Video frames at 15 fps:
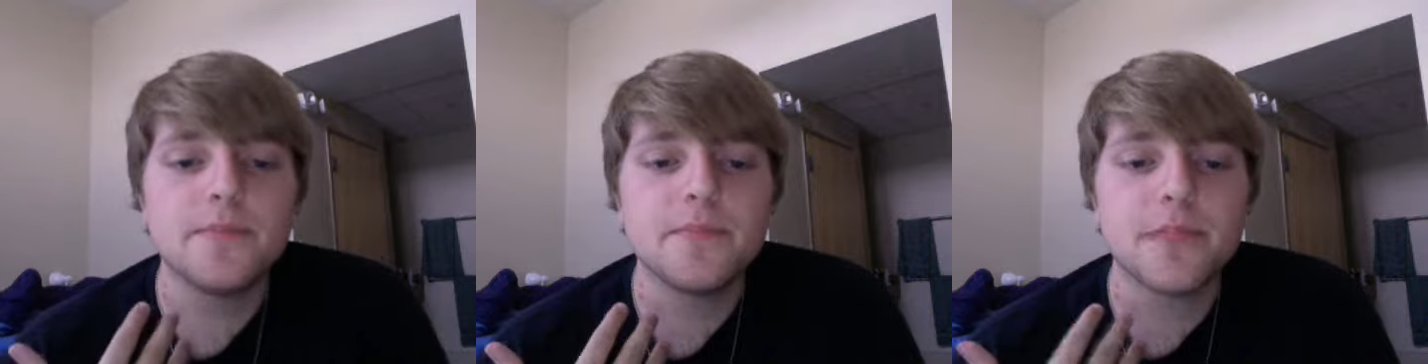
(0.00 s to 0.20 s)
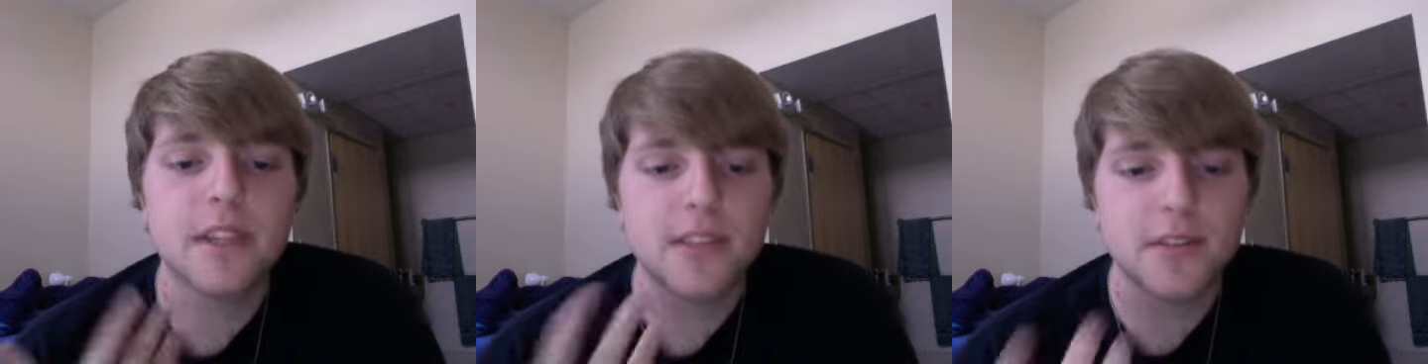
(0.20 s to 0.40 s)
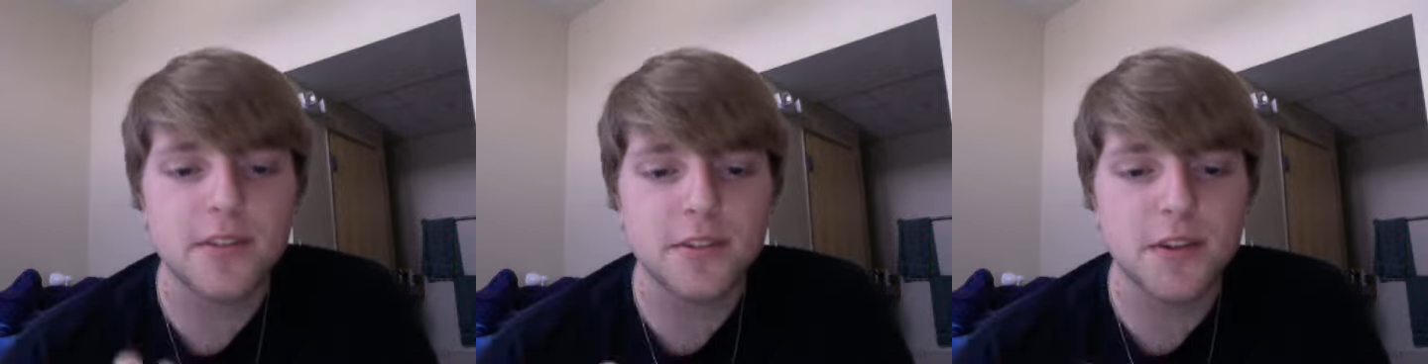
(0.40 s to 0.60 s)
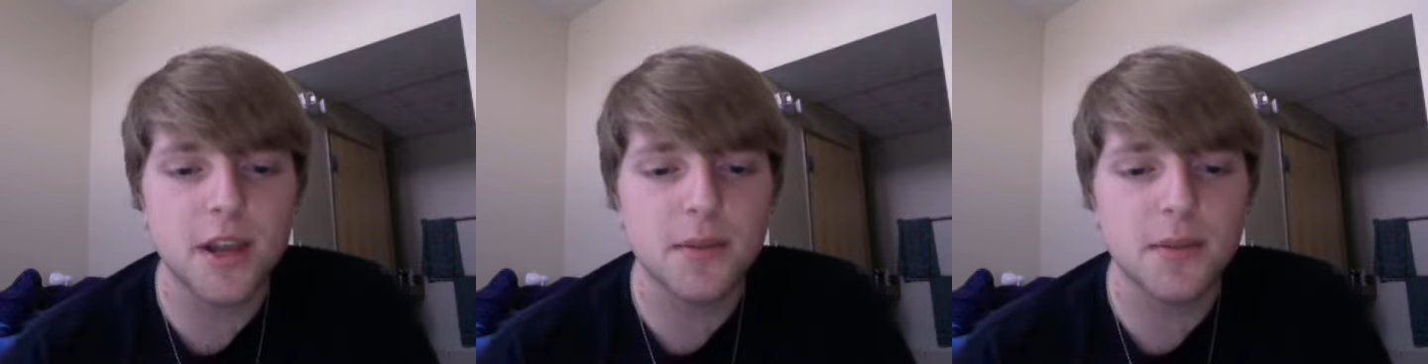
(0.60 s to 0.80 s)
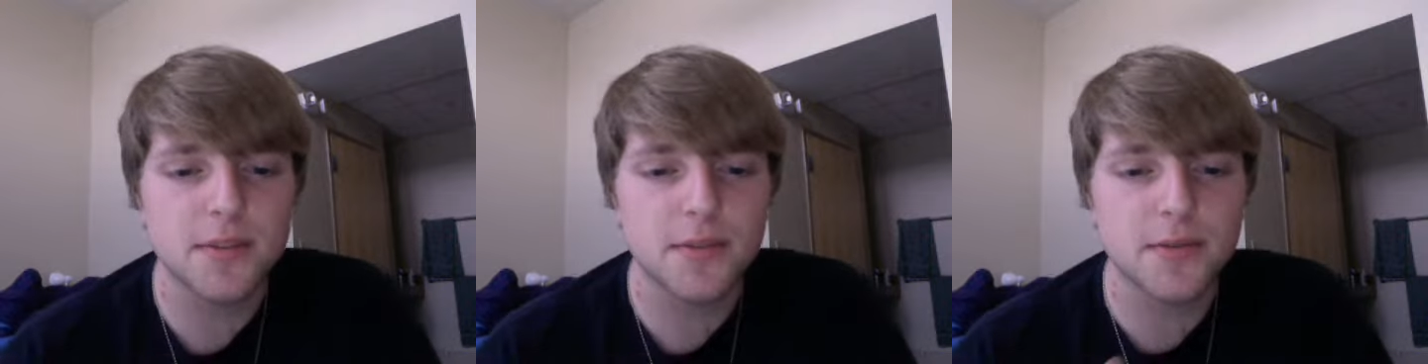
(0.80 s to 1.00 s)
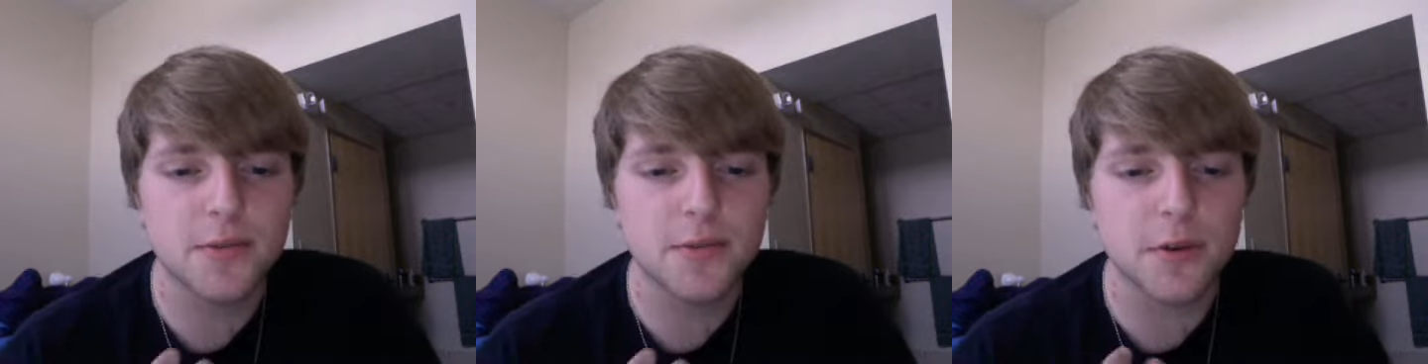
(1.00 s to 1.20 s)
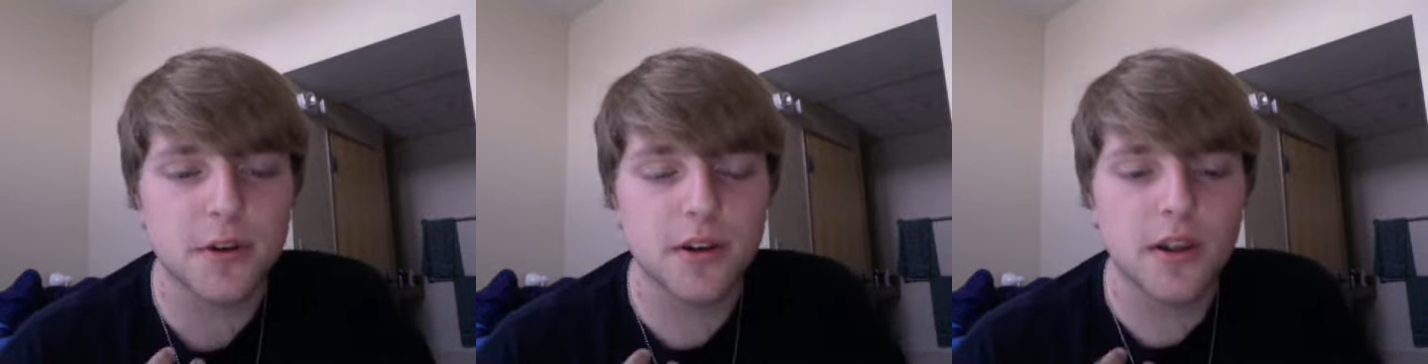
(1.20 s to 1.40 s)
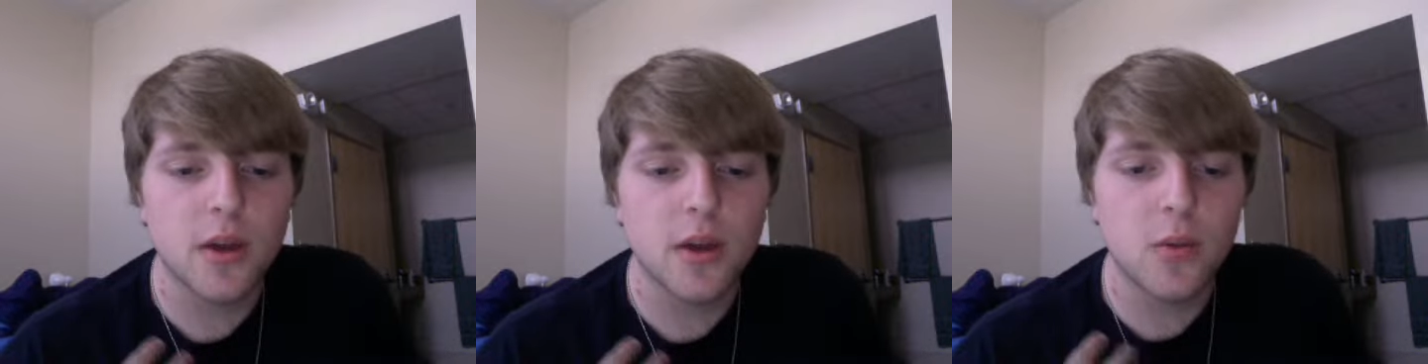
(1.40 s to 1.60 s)
as I've described this before,
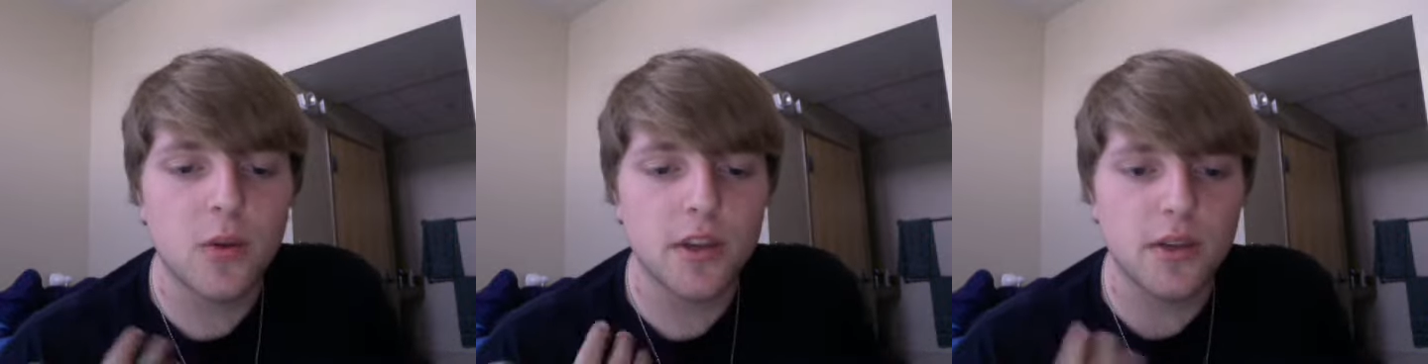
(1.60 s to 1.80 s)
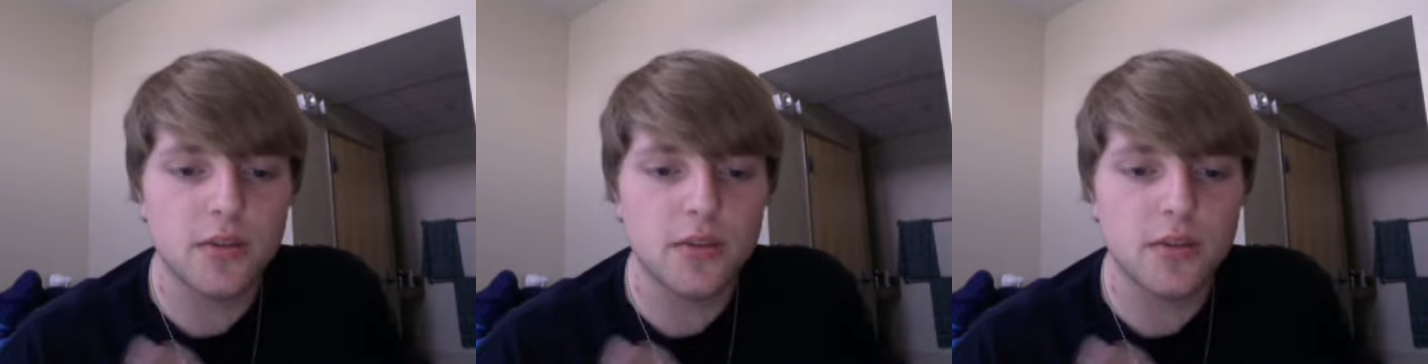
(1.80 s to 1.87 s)
when you